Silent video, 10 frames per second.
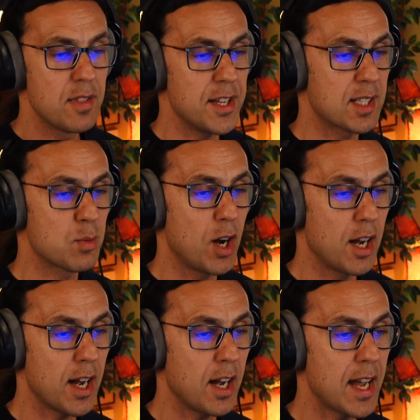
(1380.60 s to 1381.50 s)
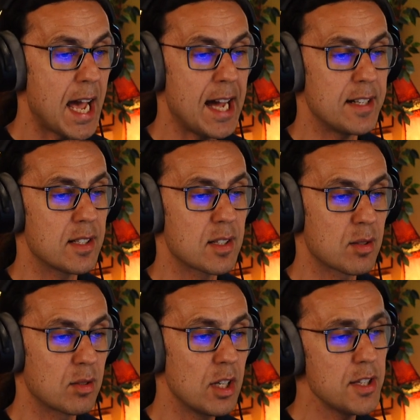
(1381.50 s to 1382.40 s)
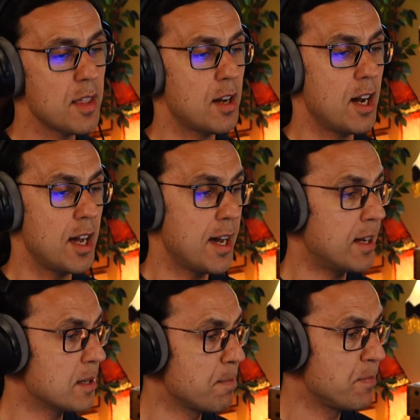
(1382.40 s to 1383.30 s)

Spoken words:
That's why I added another hi-hat.